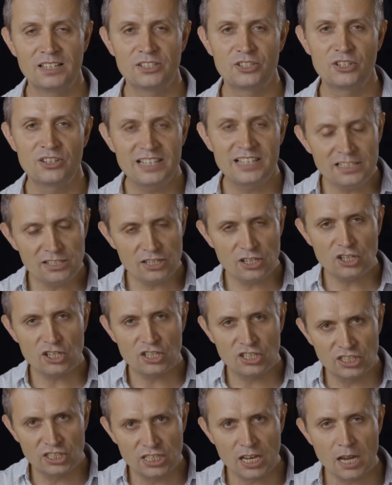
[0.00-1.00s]
So these are
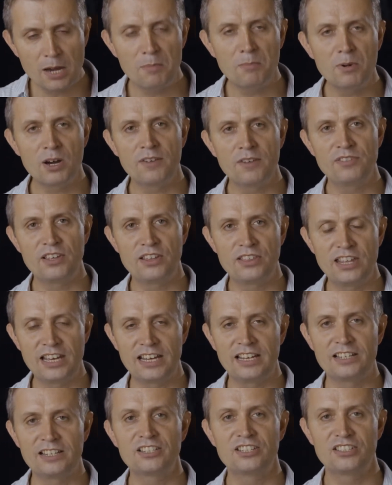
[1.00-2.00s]
just some of the
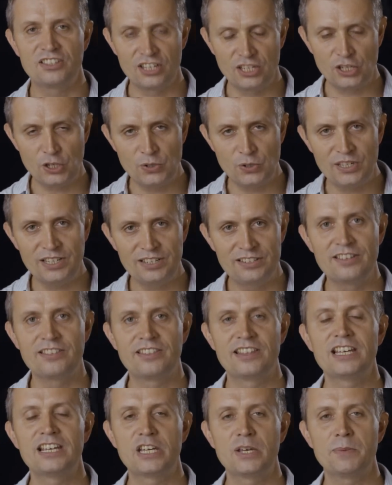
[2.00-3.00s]
things that you need to
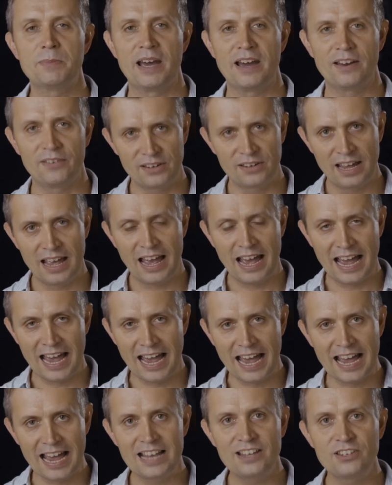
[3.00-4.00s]
think about
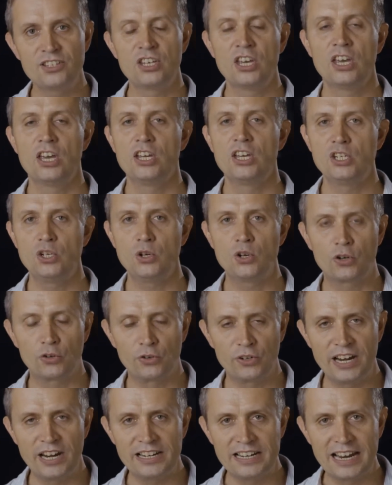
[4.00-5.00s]
as you
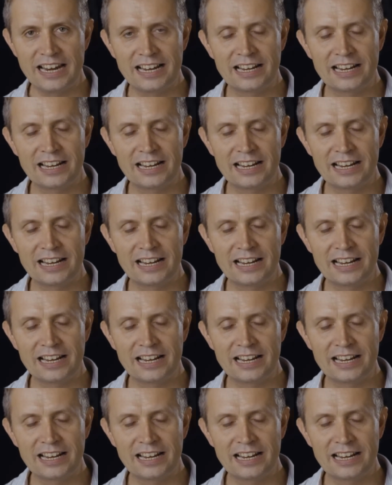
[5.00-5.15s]
create a